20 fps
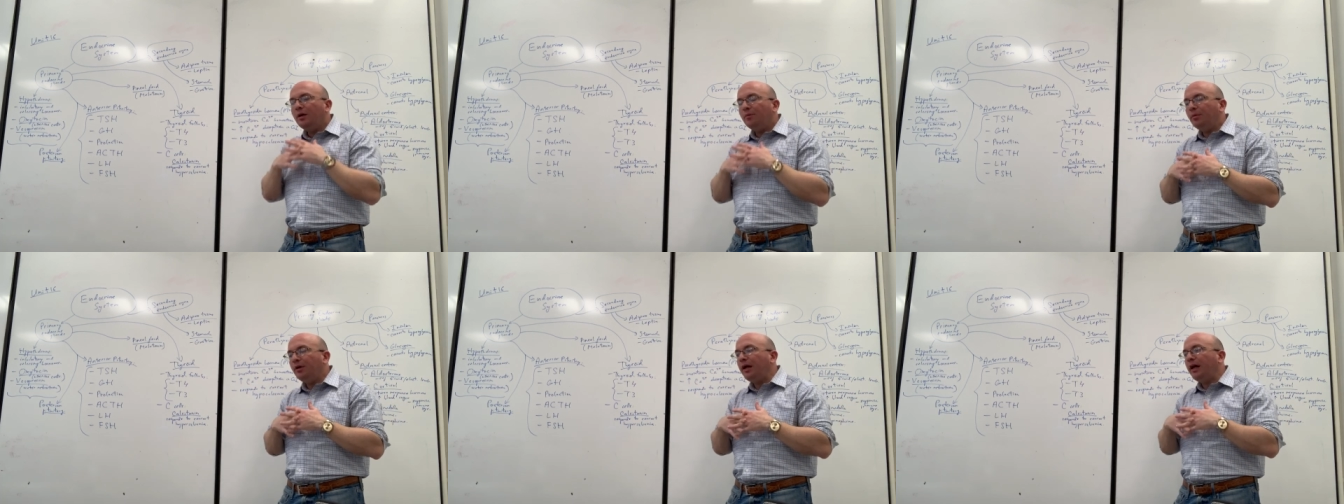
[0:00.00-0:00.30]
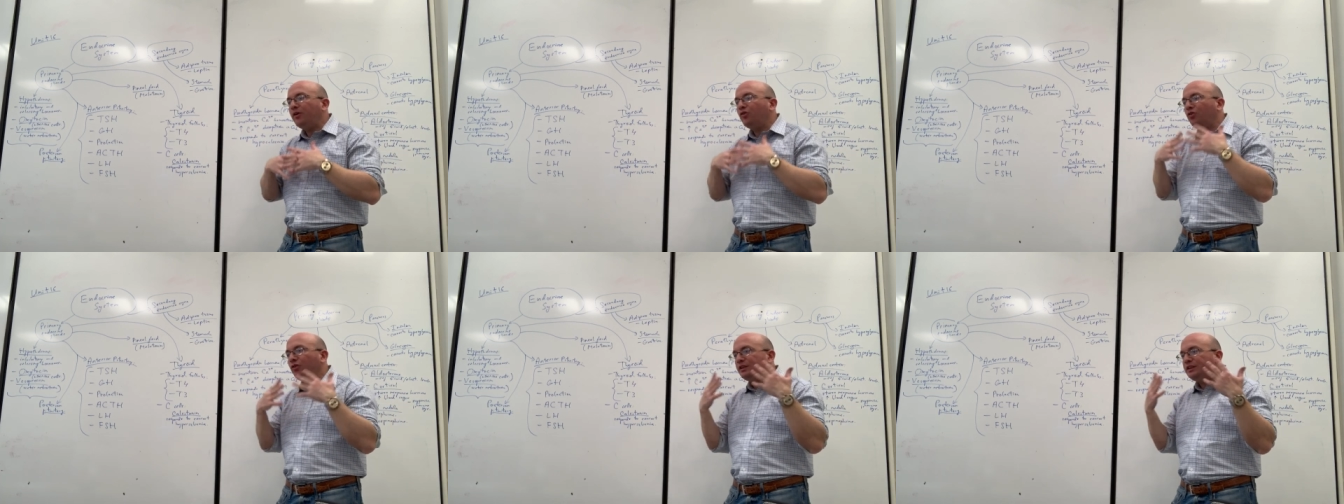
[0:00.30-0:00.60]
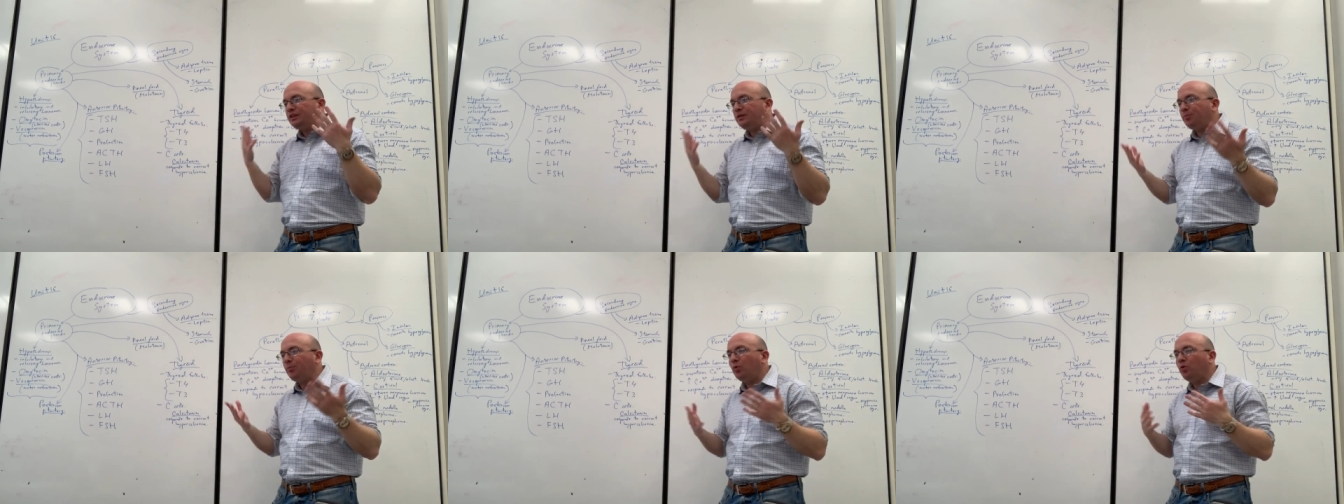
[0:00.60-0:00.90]
but actually
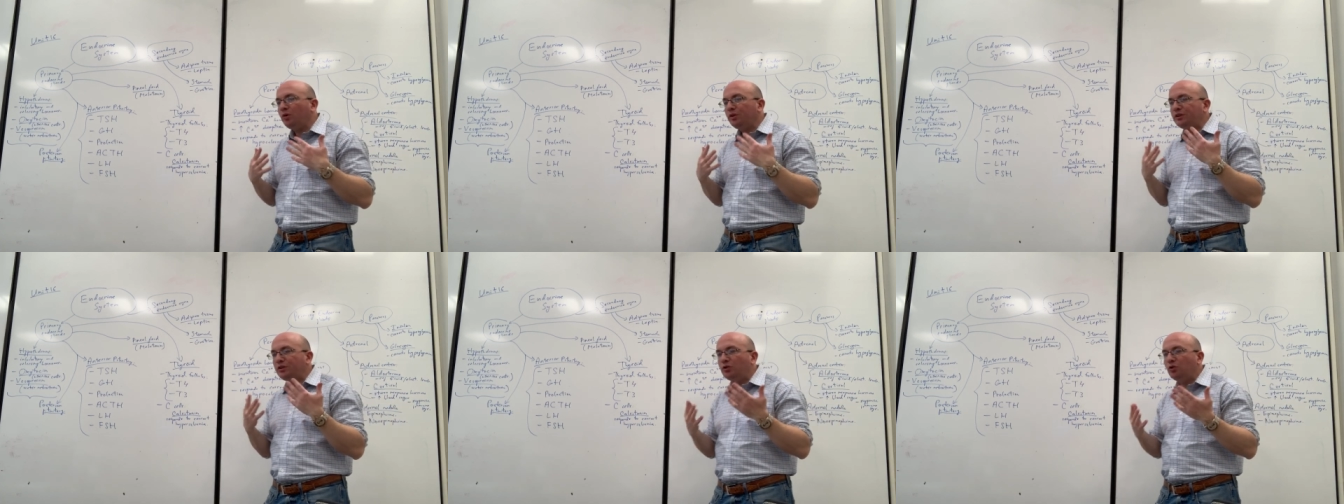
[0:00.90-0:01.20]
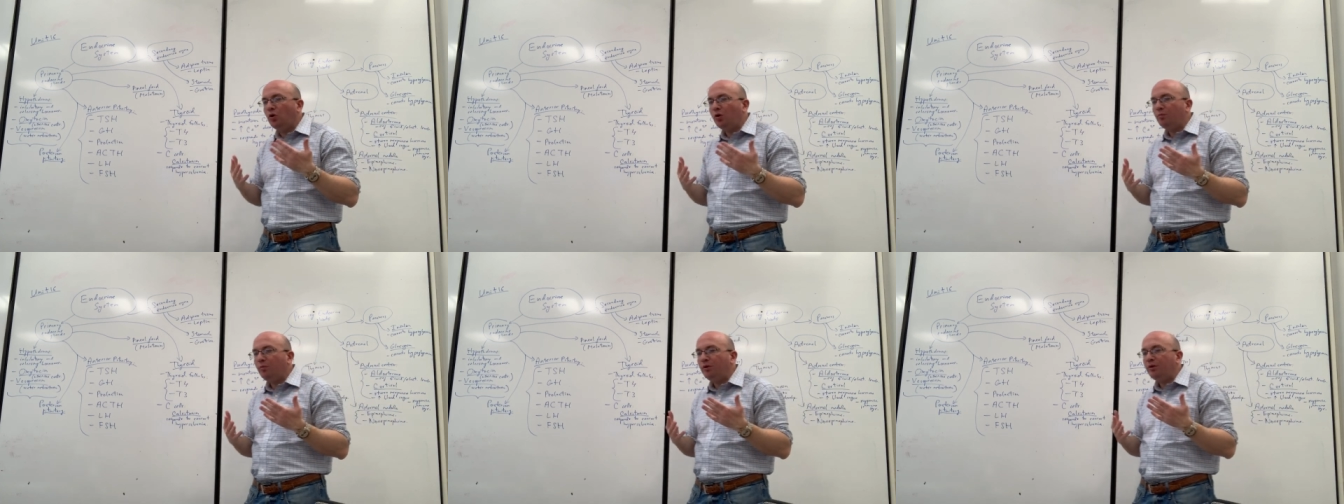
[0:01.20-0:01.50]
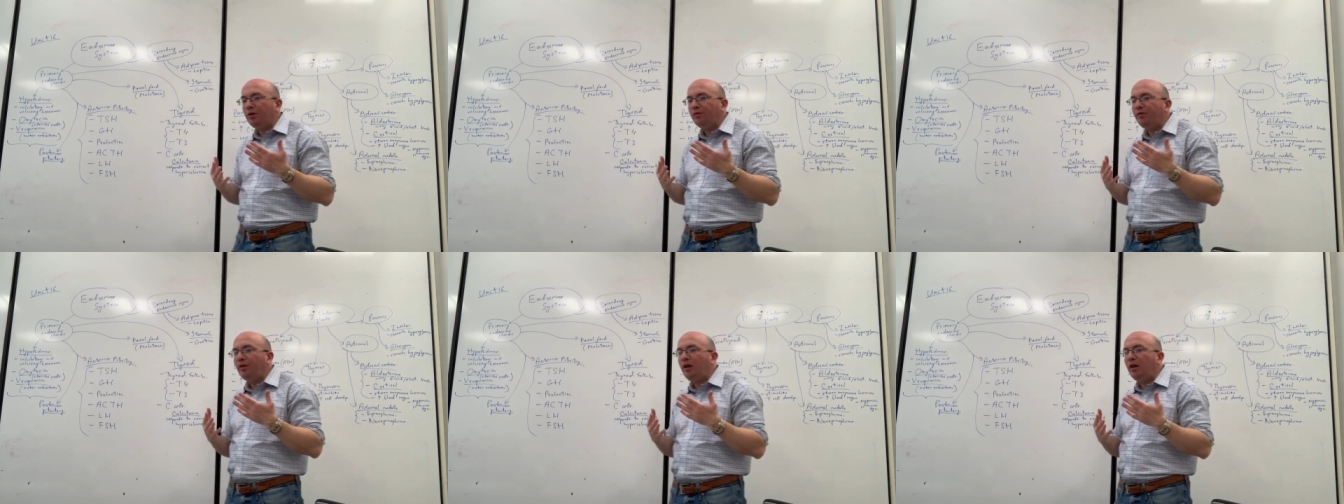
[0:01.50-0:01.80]
supports normal
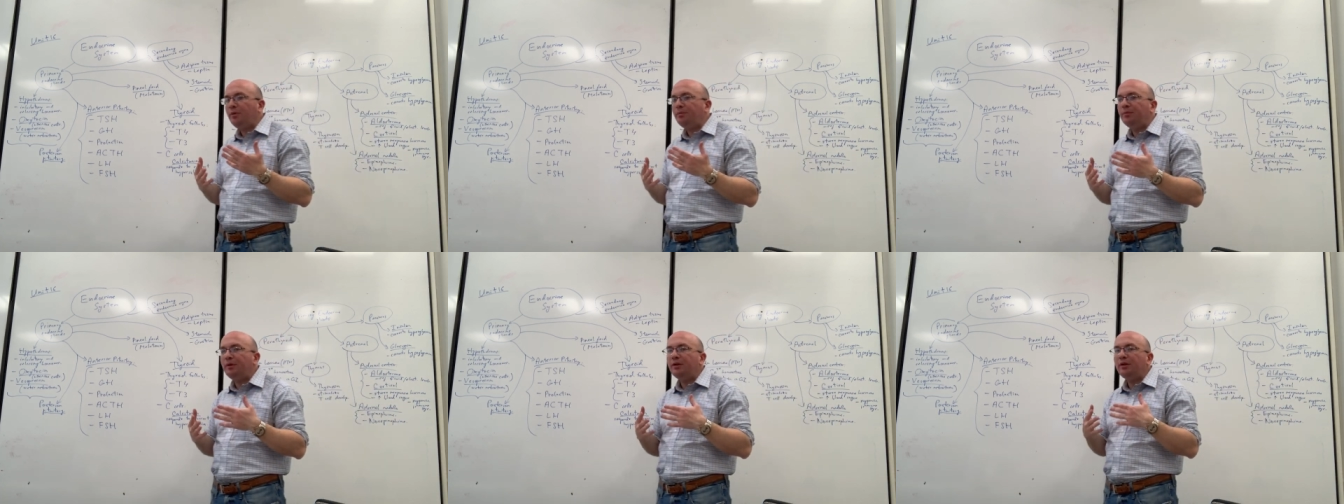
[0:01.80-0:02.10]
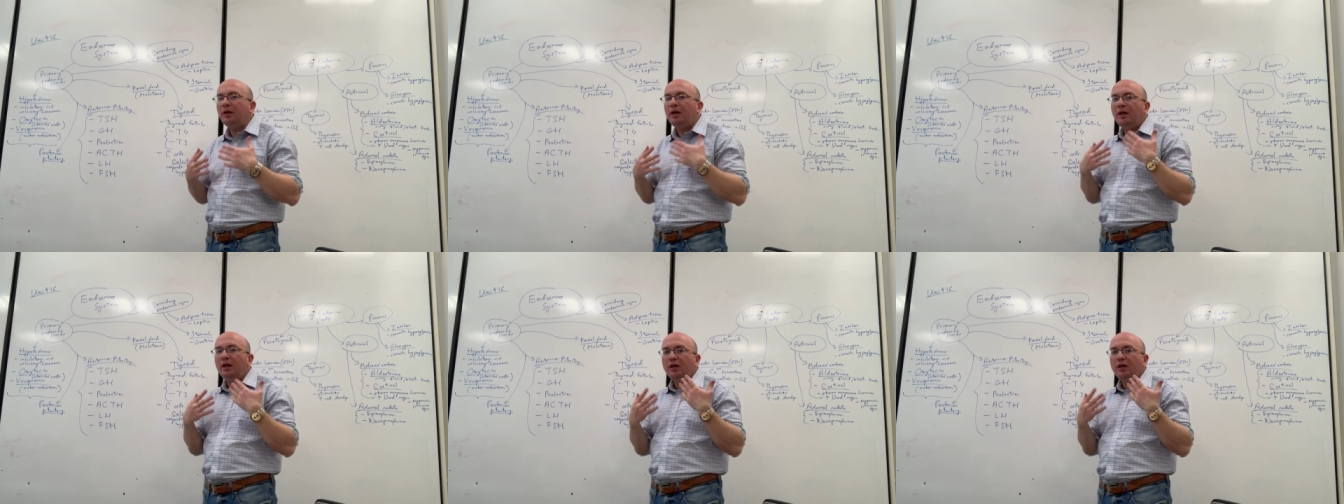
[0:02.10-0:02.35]
development,